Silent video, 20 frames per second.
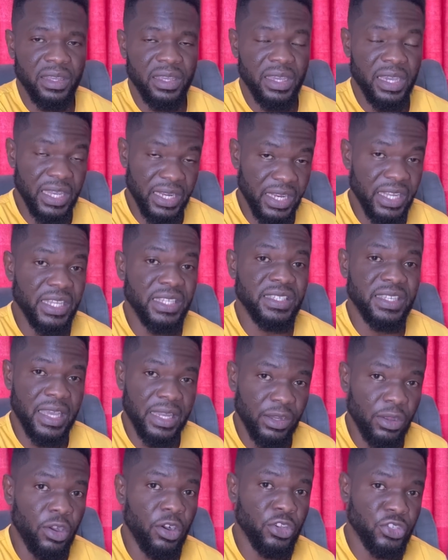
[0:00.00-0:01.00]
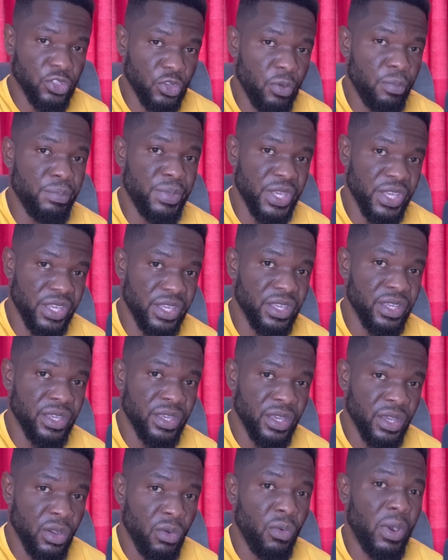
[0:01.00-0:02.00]
and it can also be
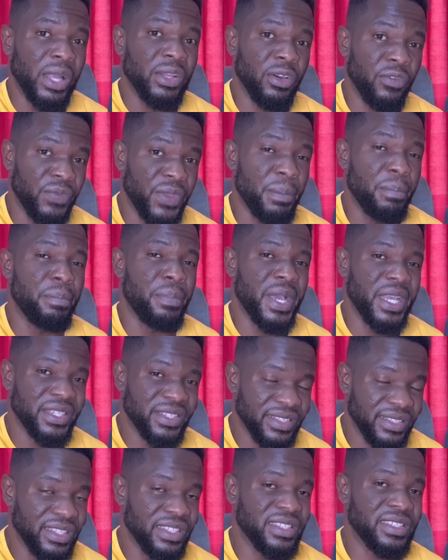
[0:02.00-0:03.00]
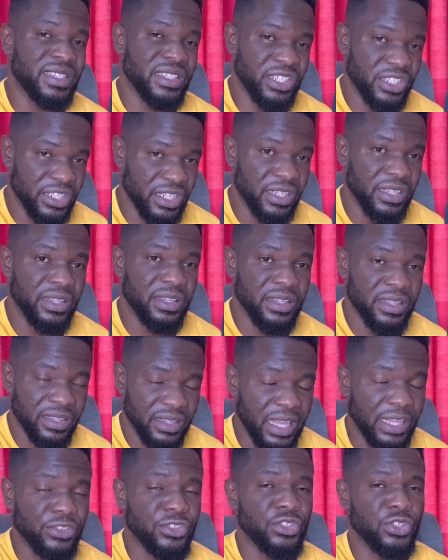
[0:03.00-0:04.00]
one of the best decision
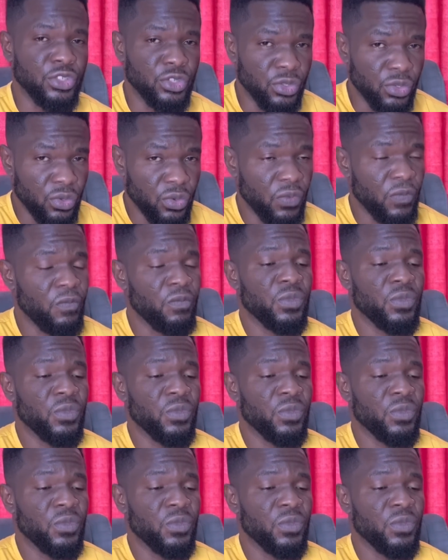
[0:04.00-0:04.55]
that you